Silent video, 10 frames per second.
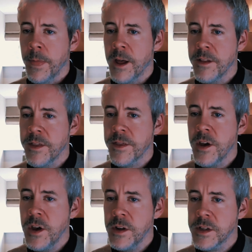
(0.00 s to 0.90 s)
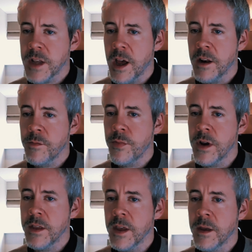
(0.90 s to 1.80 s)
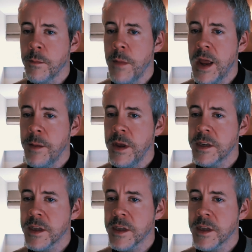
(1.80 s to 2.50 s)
Now, the third style of breathing may be